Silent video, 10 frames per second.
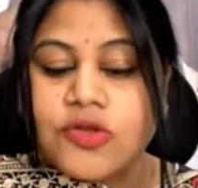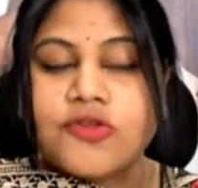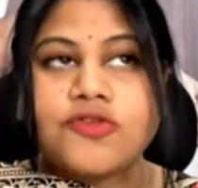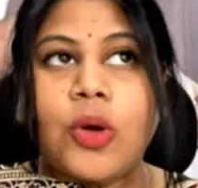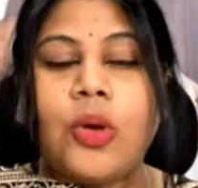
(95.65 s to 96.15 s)

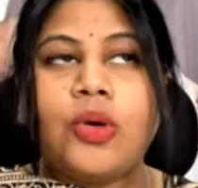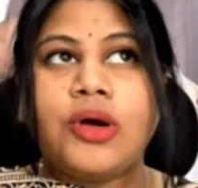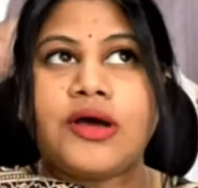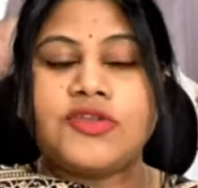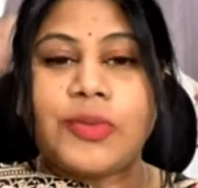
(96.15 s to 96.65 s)
So,
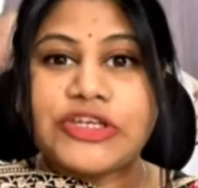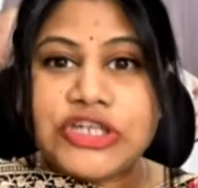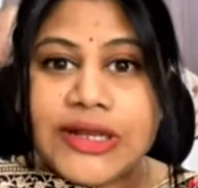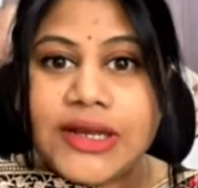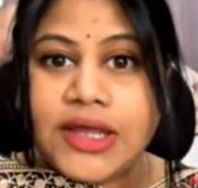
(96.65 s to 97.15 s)

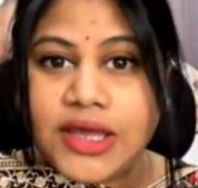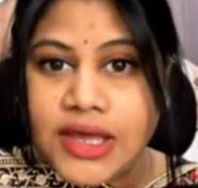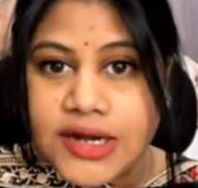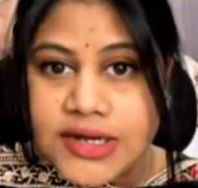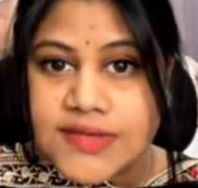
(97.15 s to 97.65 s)
especially in
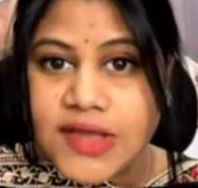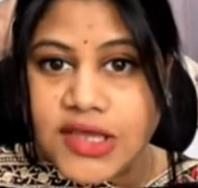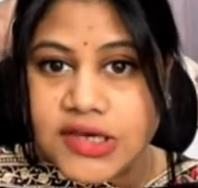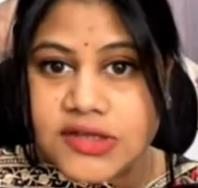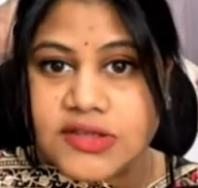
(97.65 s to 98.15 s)
ART
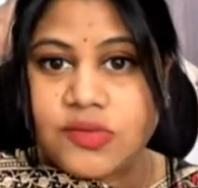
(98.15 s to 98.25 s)
cycles,